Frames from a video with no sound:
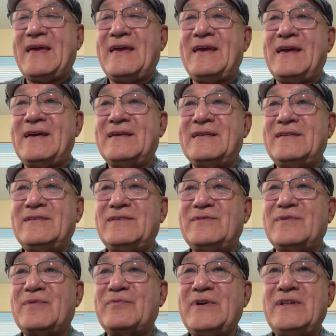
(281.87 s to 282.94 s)

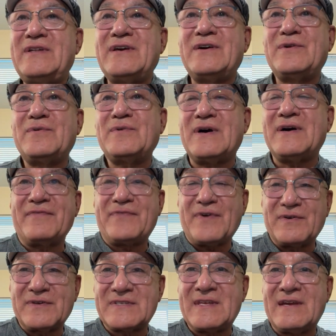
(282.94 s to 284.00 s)
And we know the
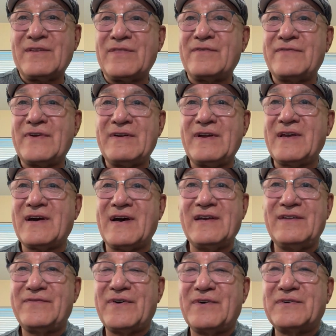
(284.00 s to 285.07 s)
folks there, they're very
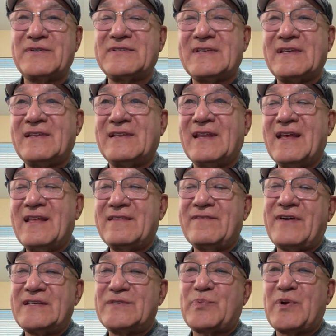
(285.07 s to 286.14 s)
kind folks. And the
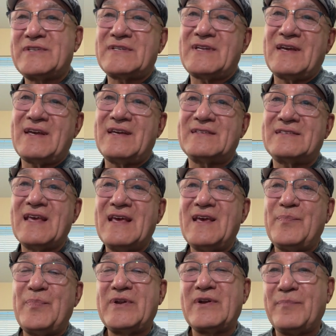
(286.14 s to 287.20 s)
vice president has
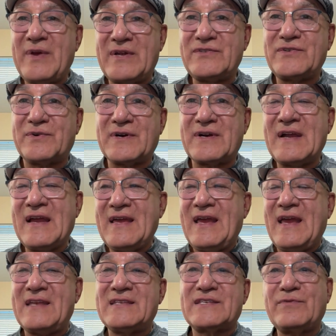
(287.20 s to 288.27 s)
been a mentor.
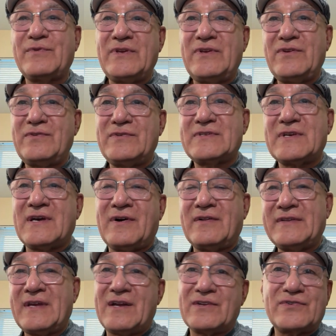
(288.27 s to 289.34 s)
And so we use all
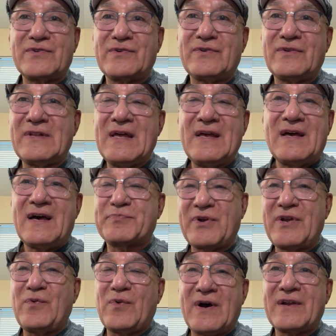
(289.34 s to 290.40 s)
natural
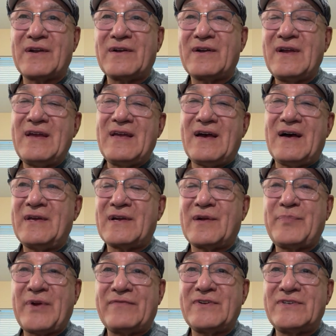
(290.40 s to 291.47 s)
spring water in
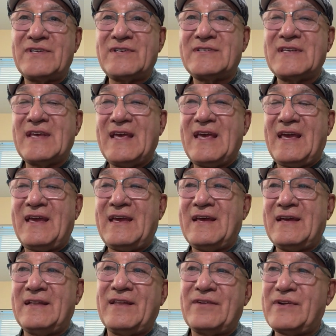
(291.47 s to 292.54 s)
our beverages.
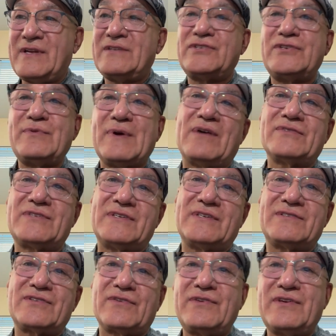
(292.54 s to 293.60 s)
And they're in 2
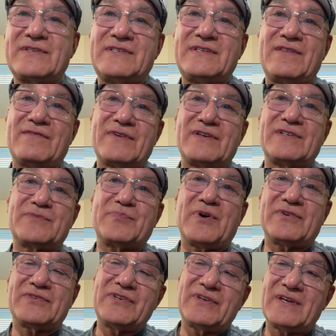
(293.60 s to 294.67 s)
ounces. So you can see they're very
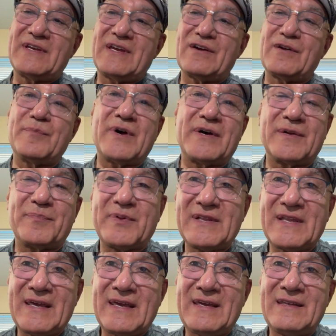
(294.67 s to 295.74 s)
small. So you can carry them on a
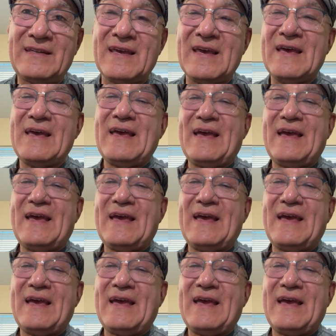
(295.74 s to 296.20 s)
plane.